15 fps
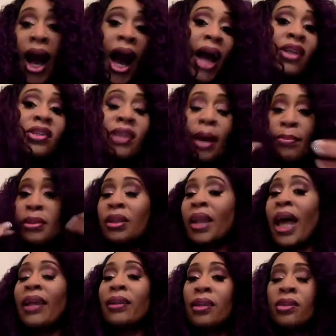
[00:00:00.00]
I just happen to
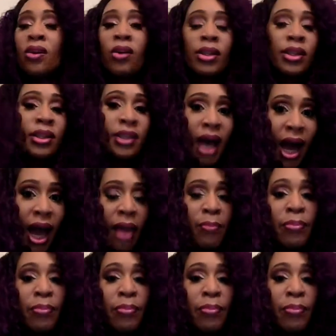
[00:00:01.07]
like this on the side,